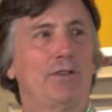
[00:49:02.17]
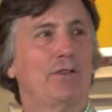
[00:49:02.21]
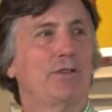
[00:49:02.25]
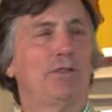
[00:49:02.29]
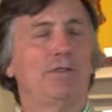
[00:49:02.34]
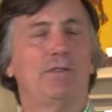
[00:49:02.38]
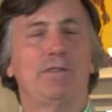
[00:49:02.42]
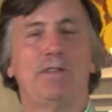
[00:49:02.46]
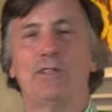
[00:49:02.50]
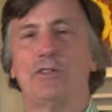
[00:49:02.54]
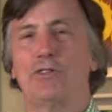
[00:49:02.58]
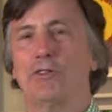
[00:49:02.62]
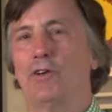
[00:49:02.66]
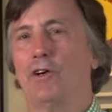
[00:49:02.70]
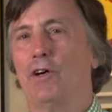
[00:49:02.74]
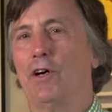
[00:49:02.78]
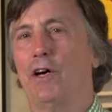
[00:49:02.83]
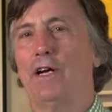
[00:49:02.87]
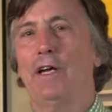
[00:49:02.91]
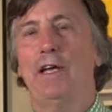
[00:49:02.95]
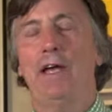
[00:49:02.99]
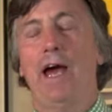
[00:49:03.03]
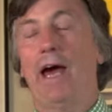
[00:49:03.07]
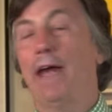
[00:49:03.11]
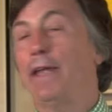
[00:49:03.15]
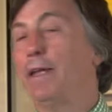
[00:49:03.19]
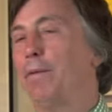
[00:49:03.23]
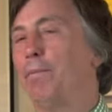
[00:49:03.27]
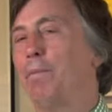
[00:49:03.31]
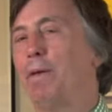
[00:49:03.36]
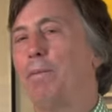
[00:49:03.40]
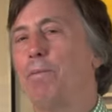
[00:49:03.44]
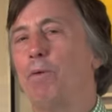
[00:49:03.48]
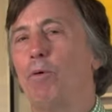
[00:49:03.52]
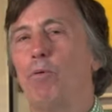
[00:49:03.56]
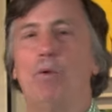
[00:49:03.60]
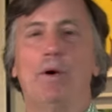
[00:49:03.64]
you're going to enjoy, and that
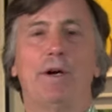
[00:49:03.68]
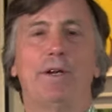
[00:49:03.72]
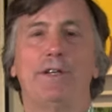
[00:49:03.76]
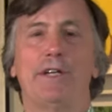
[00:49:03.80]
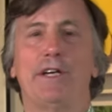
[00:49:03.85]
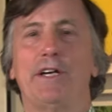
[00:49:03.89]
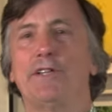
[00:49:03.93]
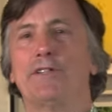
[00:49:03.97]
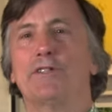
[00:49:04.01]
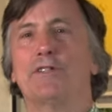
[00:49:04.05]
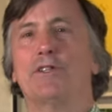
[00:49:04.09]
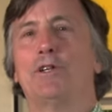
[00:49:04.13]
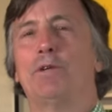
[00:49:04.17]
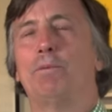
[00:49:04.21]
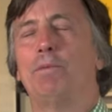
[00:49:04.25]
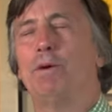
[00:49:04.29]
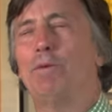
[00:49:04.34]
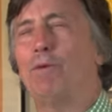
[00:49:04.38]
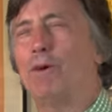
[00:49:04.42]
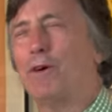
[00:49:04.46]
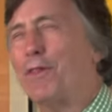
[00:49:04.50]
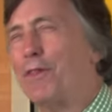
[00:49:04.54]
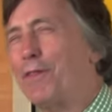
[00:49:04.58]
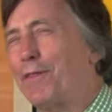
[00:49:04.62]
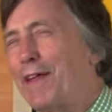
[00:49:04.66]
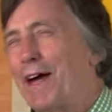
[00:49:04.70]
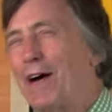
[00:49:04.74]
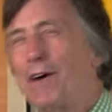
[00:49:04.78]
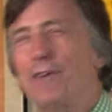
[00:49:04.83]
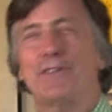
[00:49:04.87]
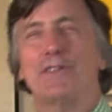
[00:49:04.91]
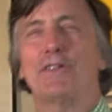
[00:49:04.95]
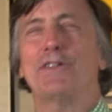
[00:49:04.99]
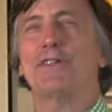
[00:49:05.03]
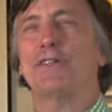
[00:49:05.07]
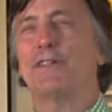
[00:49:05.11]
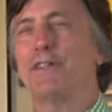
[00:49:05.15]
maybe one day is going to be worth
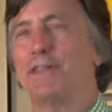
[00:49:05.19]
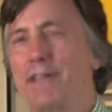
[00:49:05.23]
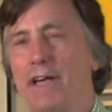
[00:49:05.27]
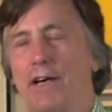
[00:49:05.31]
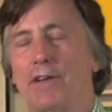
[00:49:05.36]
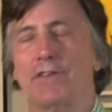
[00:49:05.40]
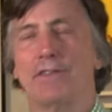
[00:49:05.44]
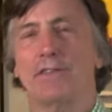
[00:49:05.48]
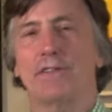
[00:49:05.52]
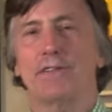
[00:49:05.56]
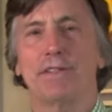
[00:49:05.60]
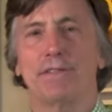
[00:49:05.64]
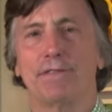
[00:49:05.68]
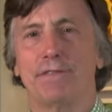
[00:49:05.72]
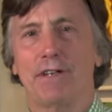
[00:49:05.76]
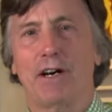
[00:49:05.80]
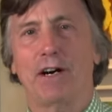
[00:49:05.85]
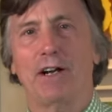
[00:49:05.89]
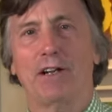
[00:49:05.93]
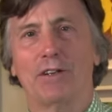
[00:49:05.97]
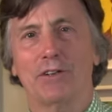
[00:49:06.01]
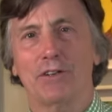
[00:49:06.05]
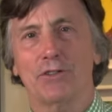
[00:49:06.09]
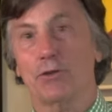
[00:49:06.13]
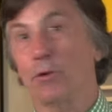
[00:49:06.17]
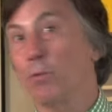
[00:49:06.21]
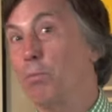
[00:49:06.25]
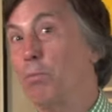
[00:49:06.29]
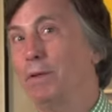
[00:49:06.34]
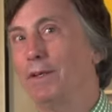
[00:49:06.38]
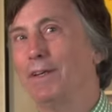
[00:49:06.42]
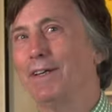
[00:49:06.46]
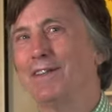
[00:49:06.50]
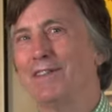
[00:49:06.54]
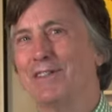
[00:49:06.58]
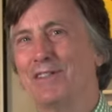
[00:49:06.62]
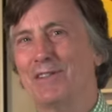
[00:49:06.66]
thousands and thousands of dollars or
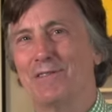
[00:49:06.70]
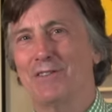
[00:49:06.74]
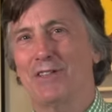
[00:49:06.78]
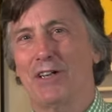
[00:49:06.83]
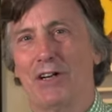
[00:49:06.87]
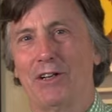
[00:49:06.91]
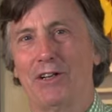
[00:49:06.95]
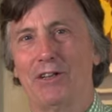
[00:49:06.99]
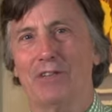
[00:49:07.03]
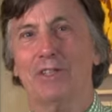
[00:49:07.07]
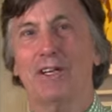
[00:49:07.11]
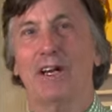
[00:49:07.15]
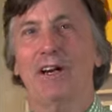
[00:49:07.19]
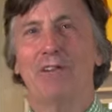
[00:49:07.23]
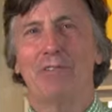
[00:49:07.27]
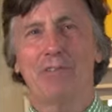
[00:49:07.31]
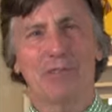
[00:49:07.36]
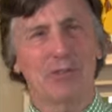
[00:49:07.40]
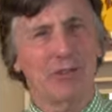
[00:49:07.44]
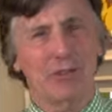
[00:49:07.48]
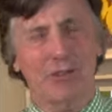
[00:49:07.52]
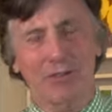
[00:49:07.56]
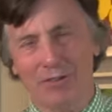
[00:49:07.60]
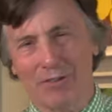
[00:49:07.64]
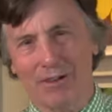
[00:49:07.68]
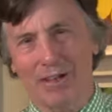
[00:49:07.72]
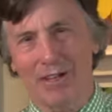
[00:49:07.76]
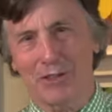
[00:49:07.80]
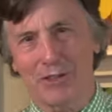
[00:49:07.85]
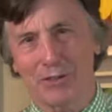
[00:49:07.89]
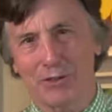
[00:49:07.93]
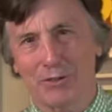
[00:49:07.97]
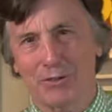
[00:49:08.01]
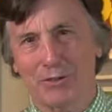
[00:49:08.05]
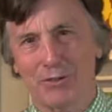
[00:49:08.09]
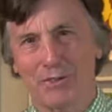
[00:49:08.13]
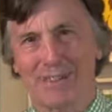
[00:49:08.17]
millions of dollars for your
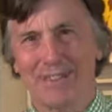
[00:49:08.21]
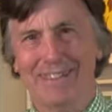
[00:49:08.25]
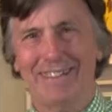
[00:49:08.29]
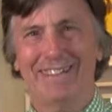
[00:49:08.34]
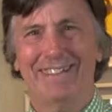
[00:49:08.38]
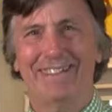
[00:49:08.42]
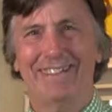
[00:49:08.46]
grandchildren.